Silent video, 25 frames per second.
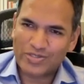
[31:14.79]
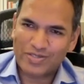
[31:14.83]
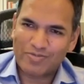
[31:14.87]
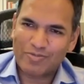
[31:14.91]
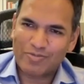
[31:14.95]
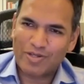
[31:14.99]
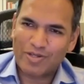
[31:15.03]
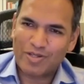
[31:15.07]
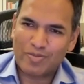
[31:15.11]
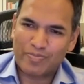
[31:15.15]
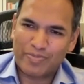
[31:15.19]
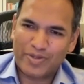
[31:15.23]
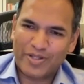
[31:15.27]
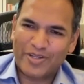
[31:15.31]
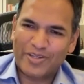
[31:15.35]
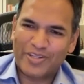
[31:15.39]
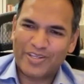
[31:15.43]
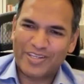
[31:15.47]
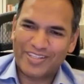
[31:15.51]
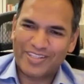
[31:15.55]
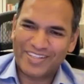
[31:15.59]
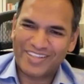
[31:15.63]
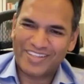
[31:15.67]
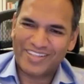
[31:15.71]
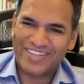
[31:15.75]
And when you're
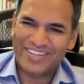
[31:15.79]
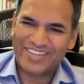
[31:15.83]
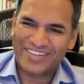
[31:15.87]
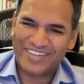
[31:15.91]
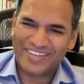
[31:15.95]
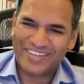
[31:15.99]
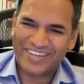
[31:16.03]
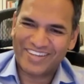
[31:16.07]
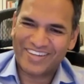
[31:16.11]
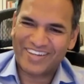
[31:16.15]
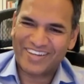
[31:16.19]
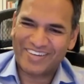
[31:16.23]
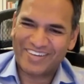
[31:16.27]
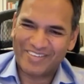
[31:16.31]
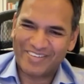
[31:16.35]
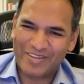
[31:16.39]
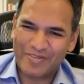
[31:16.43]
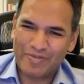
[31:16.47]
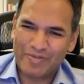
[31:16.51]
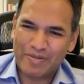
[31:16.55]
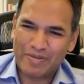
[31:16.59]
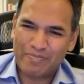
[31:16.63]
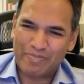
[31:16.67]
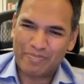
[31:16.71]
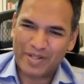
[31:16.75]
building, when you've
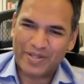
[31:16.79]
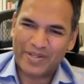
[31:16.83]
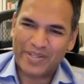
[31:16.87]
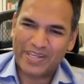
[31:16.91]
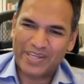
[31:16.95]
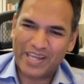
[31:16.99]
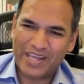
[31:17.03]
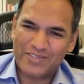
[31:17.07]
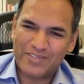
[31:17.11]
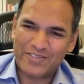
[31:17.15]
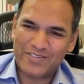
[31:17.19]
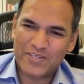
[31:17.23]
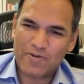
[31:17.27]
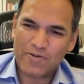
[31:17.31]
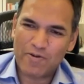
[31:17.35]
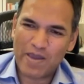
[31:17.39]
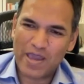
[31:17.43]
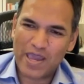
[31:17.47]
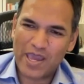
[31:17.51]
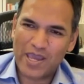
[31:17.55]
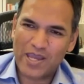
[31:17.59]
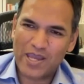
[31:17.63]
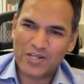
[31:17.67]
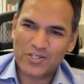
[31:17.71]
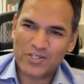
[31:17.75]
been building out
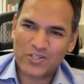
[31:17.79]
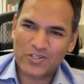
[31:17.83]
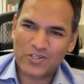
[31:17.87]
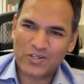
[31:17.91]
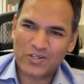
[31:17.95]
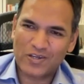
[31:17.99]
Zerohash,